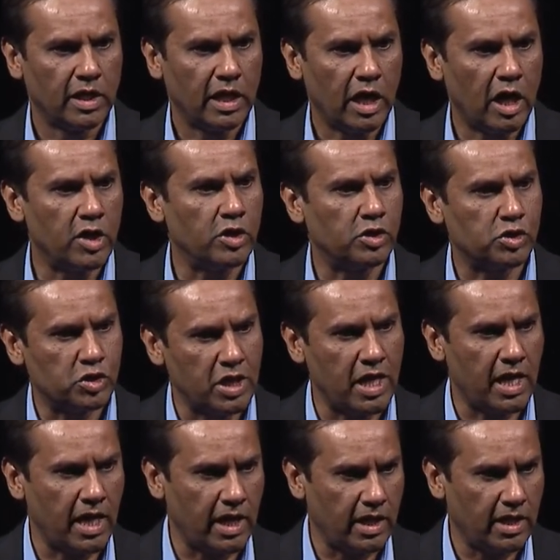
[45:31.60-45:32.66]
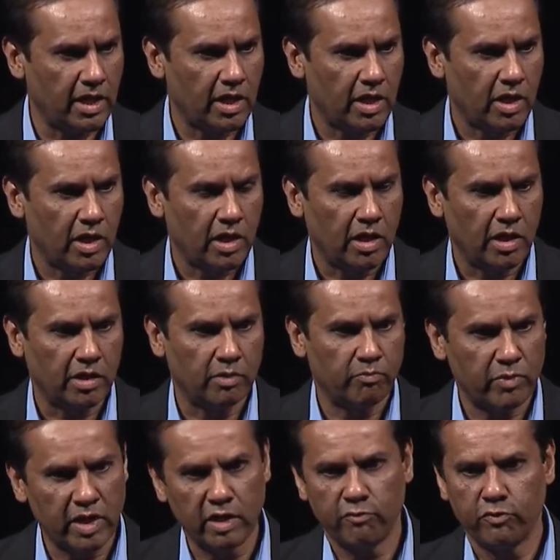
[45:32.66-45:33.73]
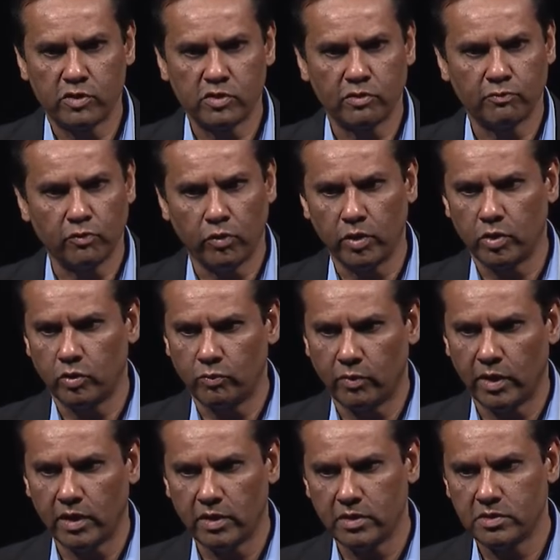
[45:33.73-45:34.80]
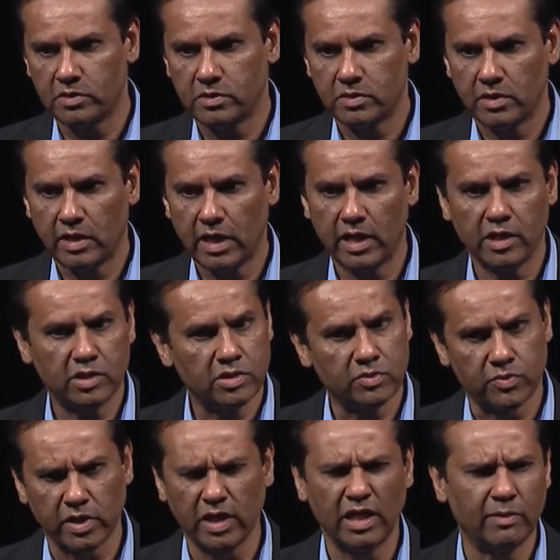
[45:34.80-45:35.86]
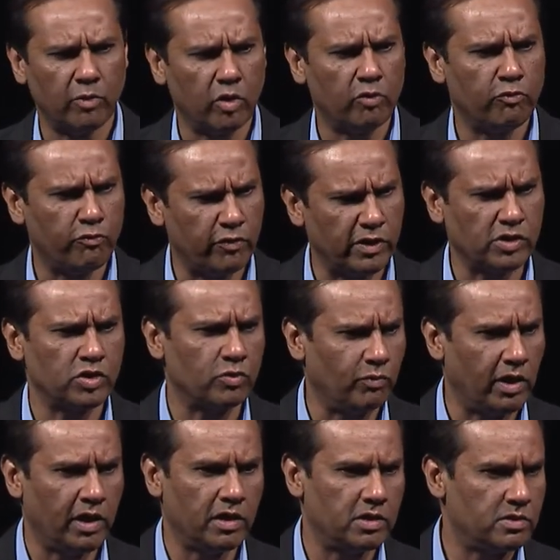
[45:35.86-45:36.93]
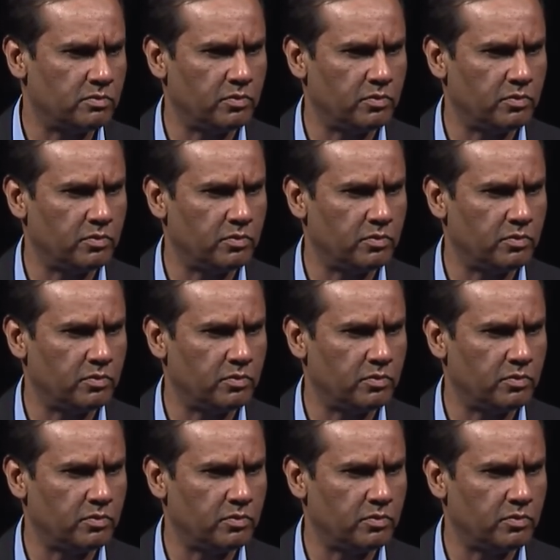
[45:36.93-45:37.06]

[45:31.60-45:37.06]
understand the benefits of going to wireless, and it's really about fixed wireless.